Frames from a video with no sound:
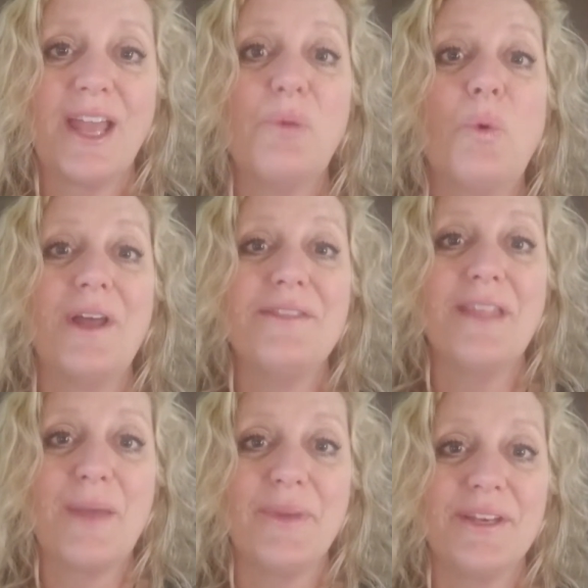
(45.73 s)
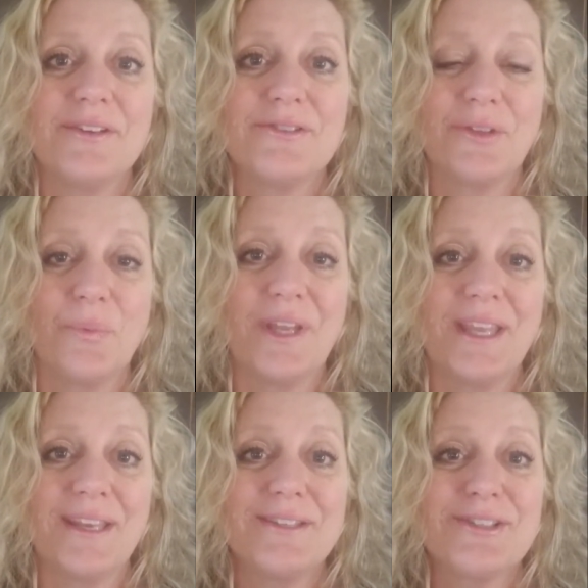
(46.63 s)
and 1 lemon so that we
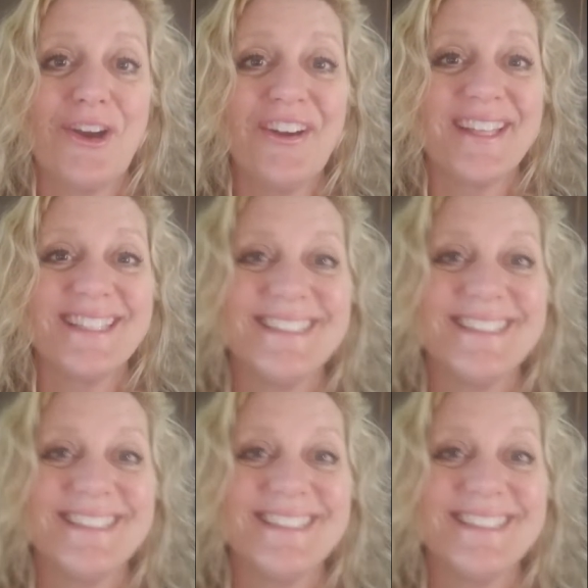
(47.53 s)
can get started.